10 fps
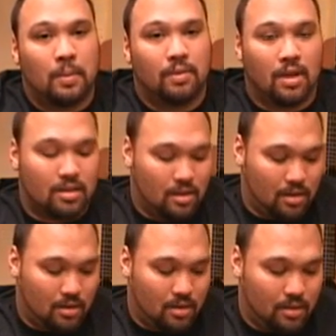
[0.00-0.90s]
Now
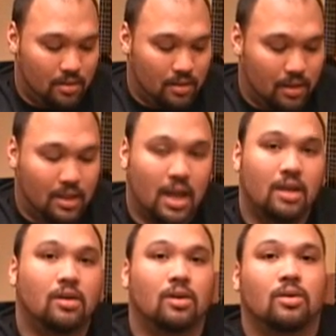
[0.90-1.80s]
see, the
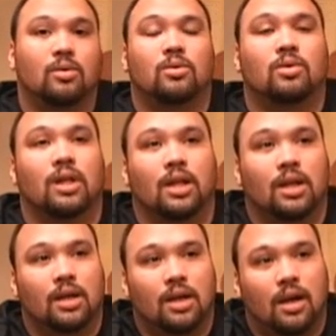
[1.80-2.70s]
tenor
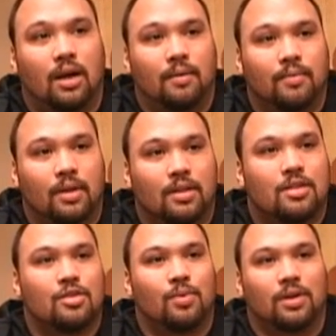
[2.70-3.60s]
ukulele, and this
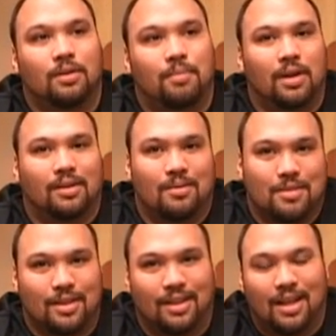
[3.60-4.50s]
is where the debate
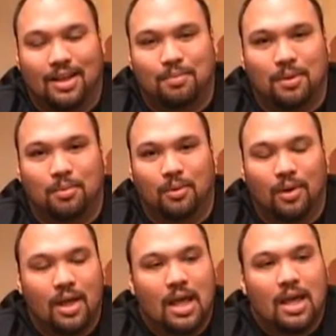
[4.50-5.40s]
comes in. A lot of people
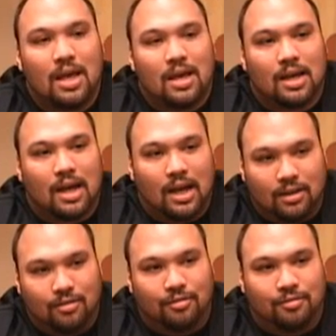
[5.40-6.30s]
kind
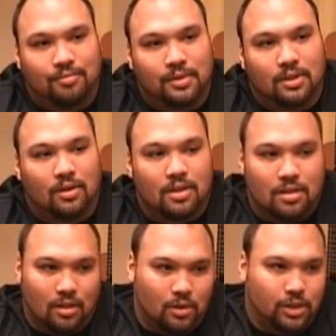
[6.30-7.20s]
of, you know, it's
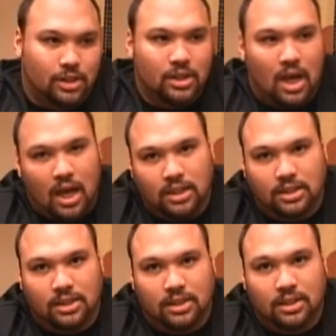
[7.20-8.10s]
low G, high
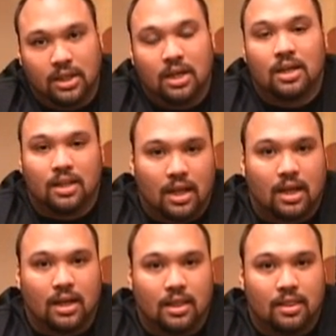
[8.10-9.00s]
G, that
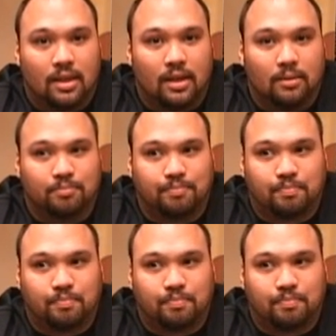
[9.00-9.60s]
kind of thing.